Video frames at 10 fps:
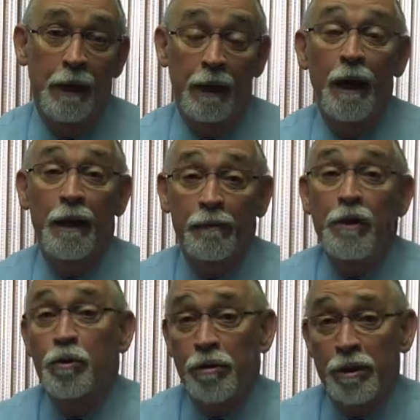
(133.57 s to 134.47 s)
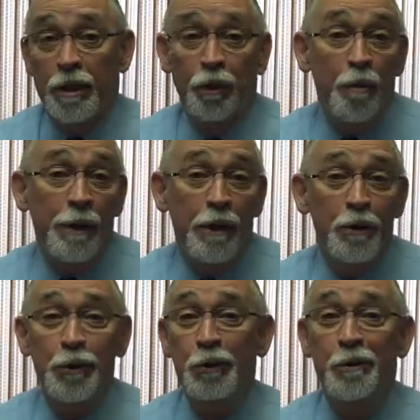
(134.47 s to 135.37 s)
Kind of interesting. No
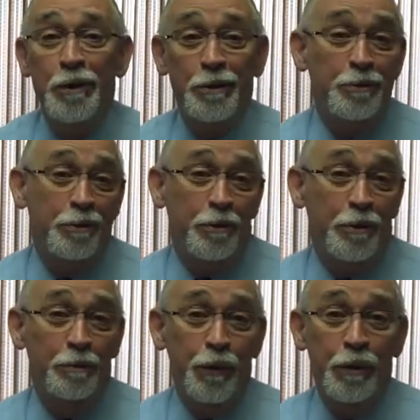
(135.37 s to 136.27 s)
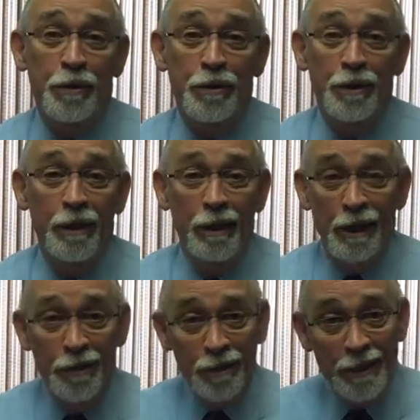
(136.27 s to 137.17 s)
bells, no whistles, no computers,
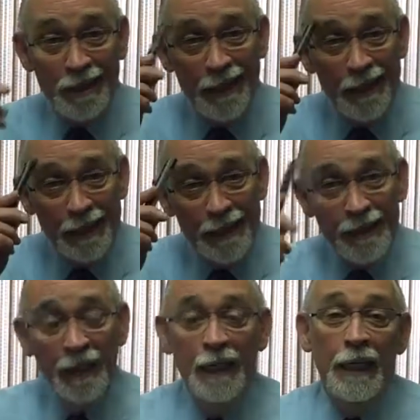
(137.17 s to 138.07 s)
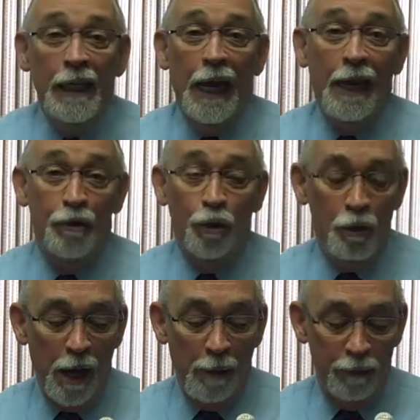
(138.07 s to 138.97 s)
just this. And their
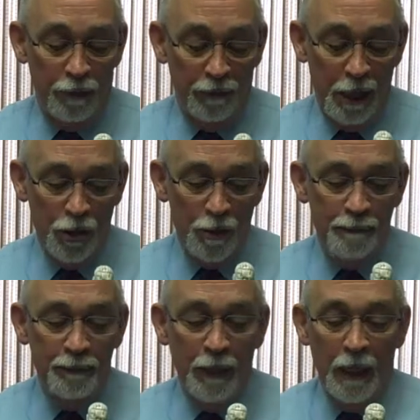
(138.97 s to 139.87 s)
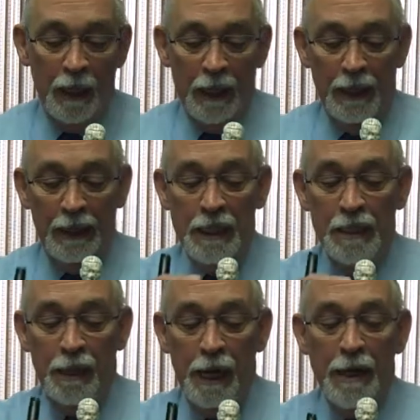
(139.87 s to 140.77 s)
own observation.
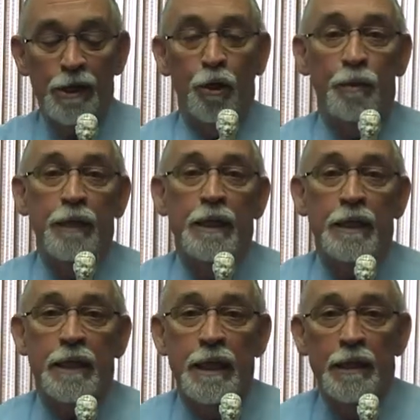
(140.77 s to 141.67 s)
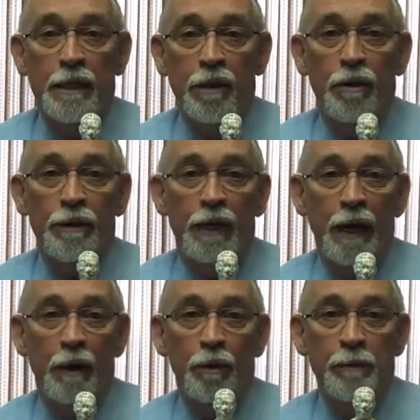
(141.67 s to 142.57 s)
These lines, I hope you can see it there on the
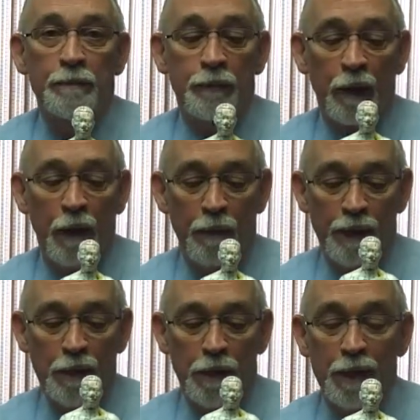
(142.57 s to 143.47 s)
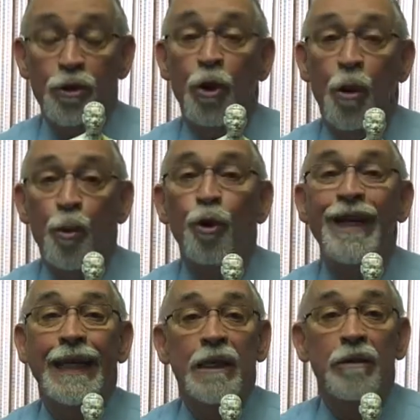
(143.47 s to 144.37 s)
camera, these lines are called
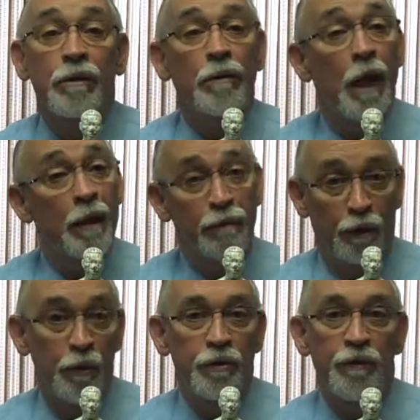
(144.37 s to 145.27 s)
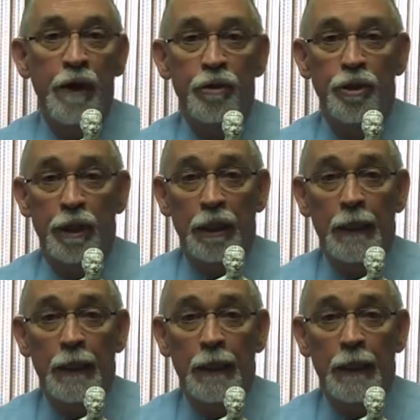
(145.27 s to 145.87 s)
meridians. They're like flows of energy.